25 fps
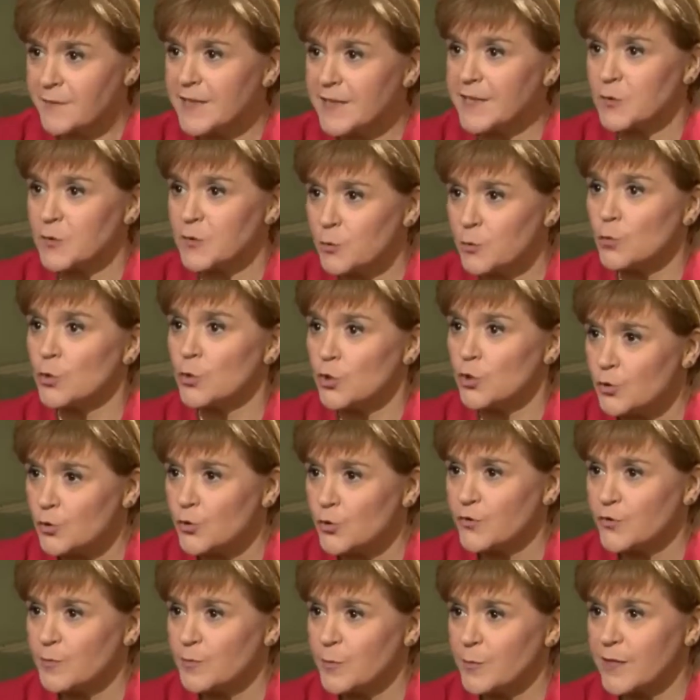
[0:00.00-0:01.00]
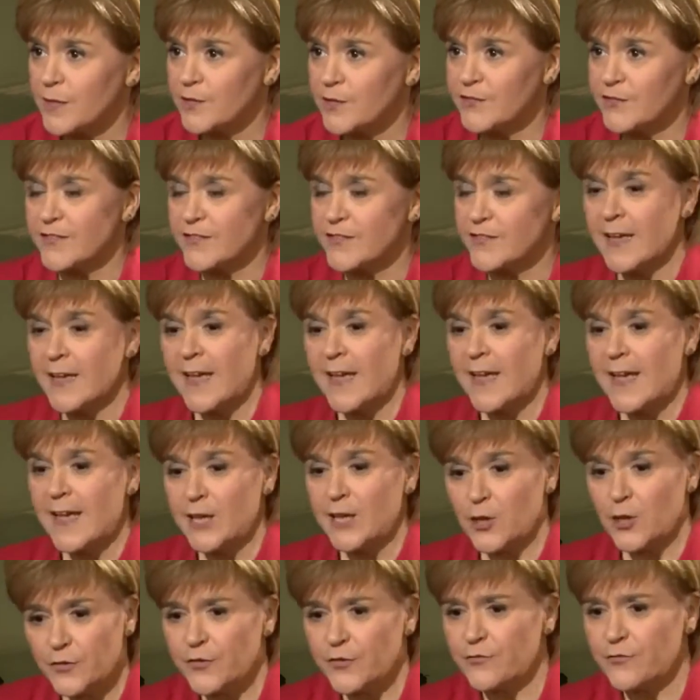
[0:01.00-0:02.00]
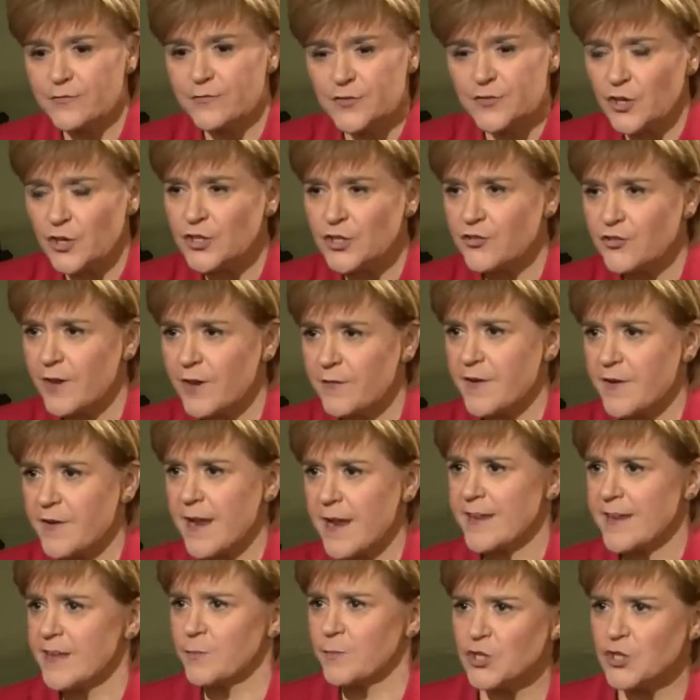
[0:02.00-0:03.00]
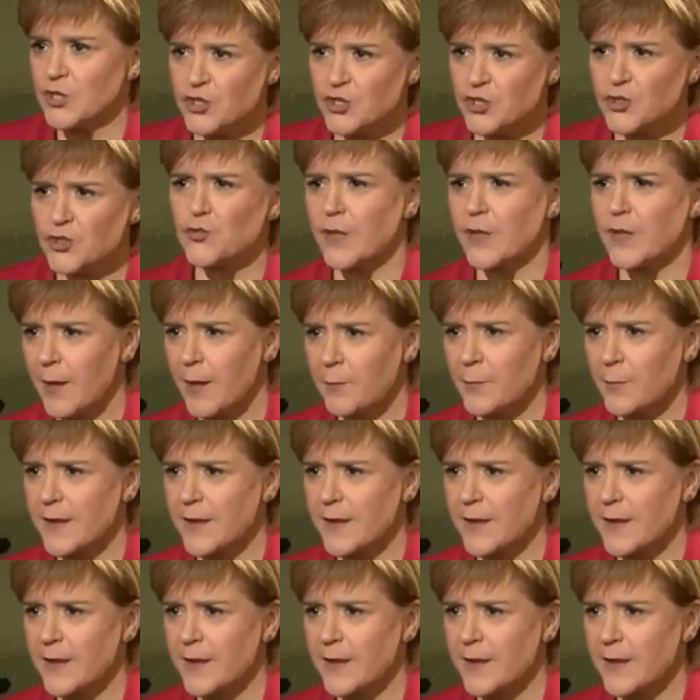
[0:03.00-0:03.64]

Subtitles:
I fear it will lose. Because, you know, in the Scottish referendum, the two